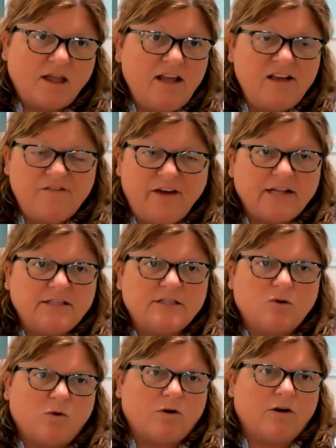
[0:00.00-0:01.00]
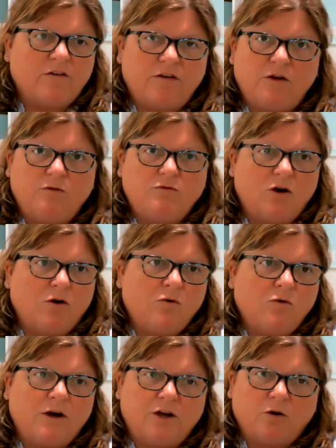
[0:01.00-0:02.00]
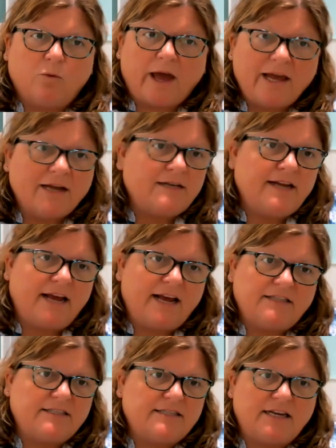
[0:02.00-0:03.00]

events, or if you know what your weigh-in dates,